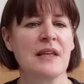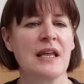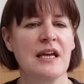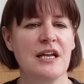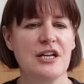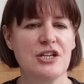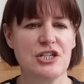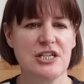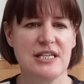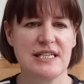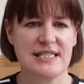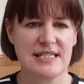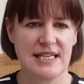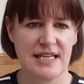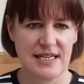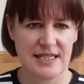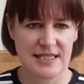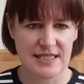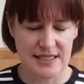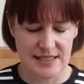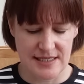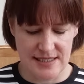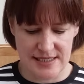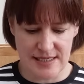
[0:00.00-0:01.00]
And she said,
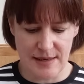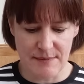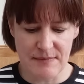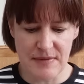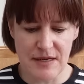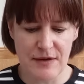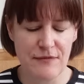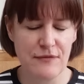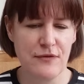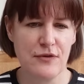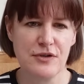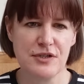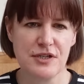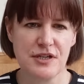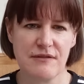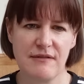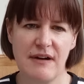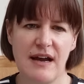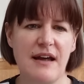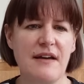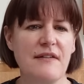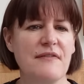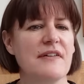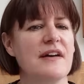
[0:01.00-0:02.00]
send me a
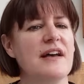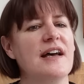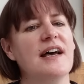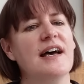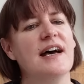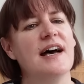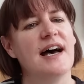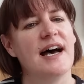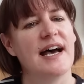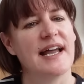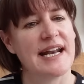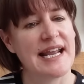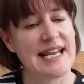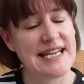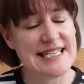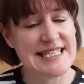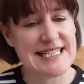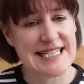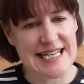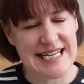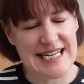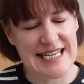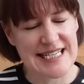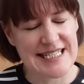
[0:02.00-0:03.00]
photograph, and I
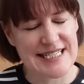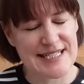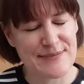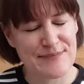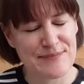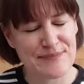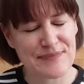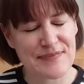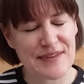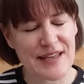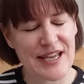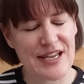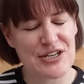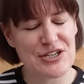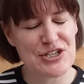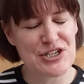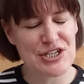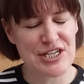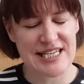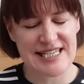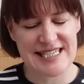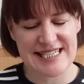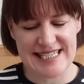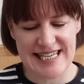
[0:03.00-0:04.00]
did, and
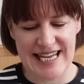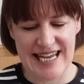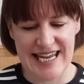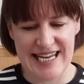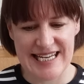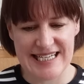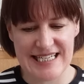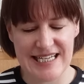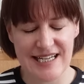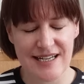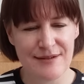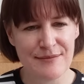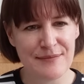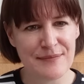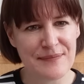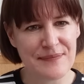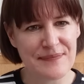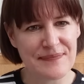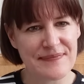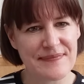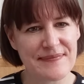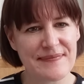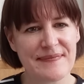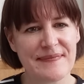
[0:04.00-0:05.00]
she said,
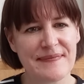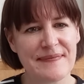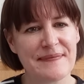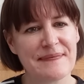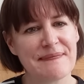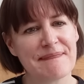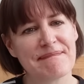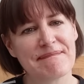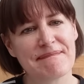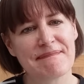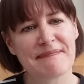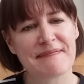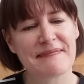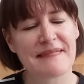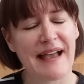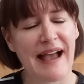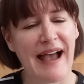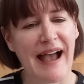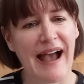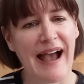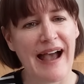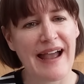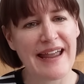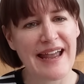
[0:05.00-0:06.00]

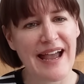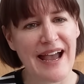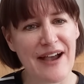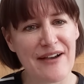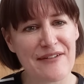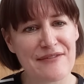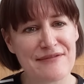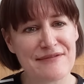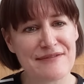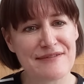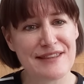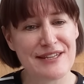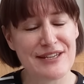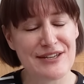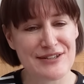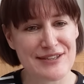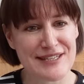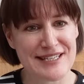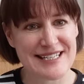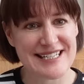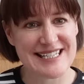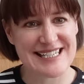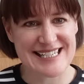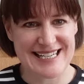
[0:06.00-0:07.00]
I have the
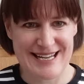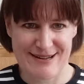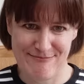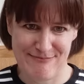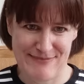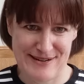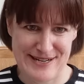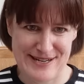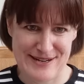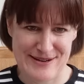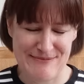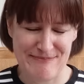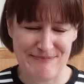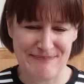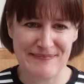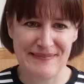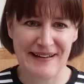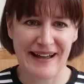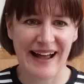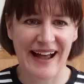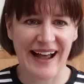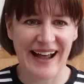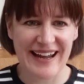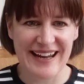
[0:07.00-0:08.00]
other sampler.
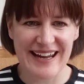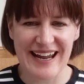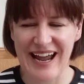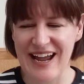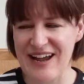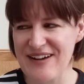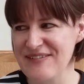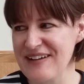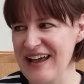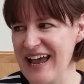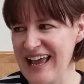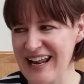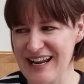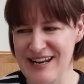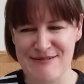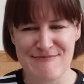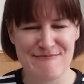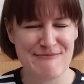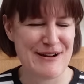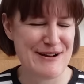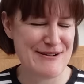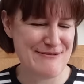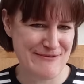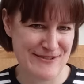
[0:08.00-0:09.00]
I have Helen
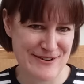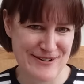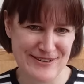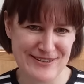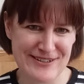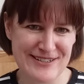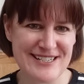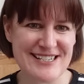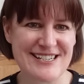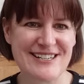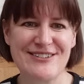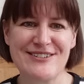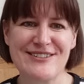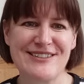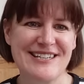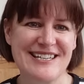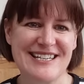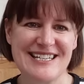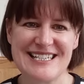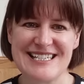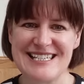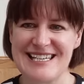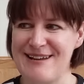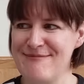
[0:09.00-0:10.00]
Monro's other
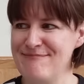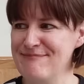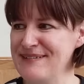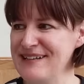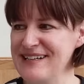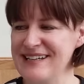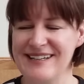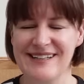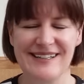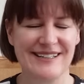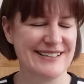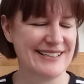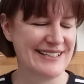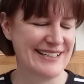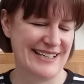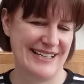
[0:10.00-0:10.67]
sampler.